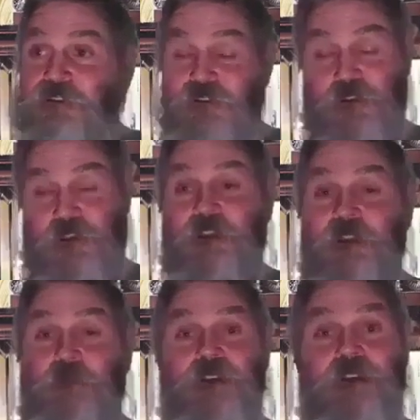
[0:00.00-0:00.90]
Did I
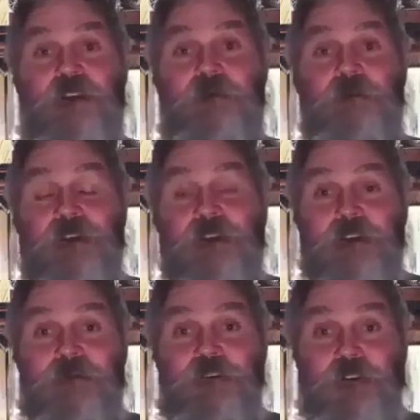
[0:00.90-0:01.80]
just suddenly
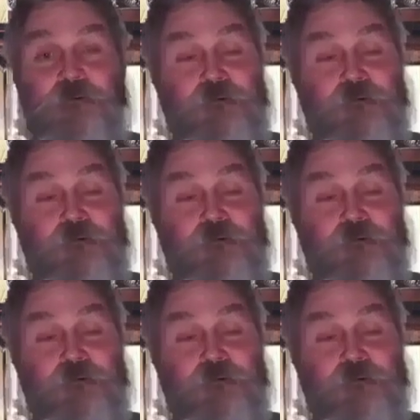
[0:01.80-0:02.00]
become